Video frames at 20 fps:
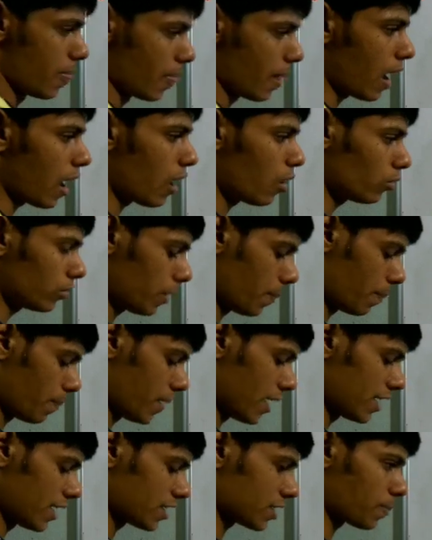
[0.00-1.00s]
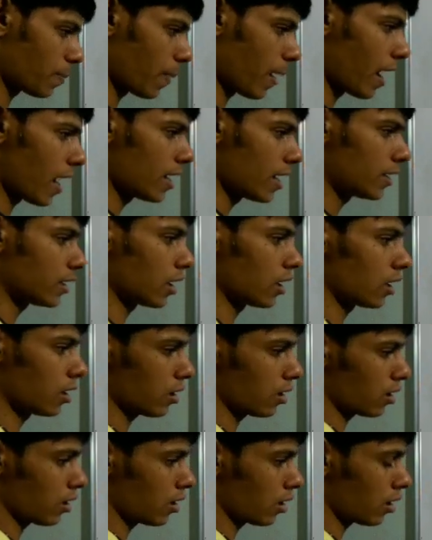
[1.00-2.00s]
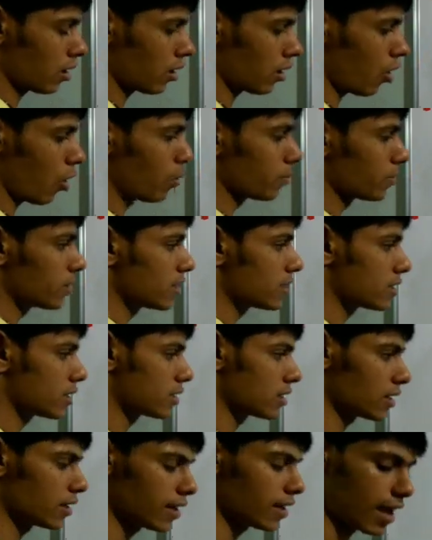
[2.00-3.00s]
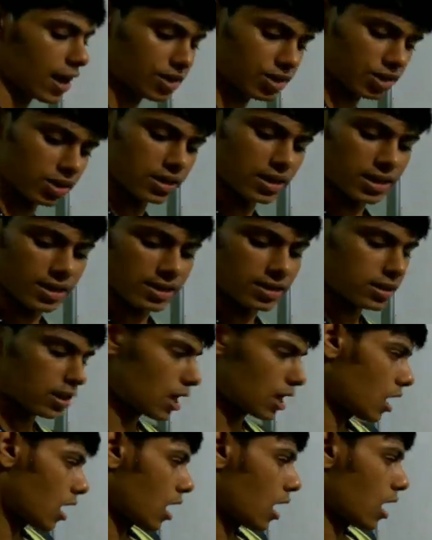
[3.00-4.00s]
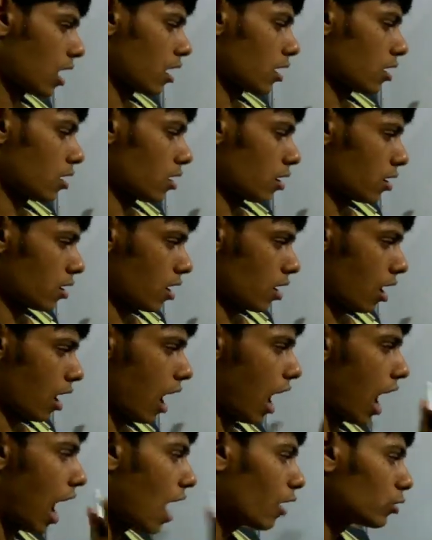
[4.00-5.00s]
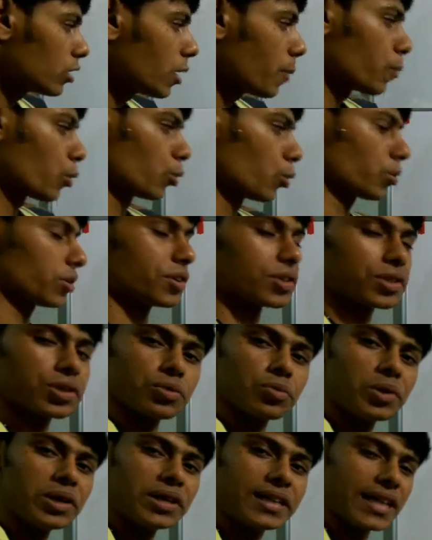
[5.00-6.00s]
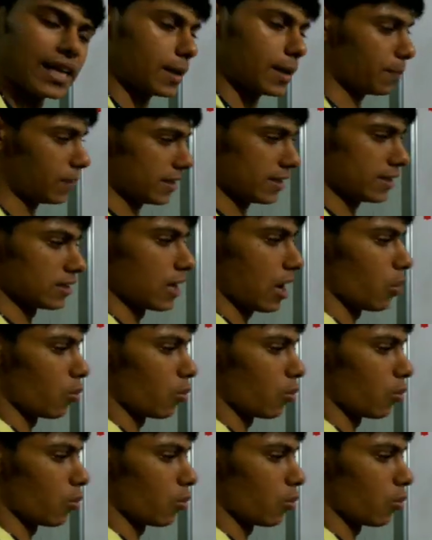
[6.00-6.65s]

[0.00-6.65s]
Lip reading: Now the base part of this reaction is how the protonation will take place.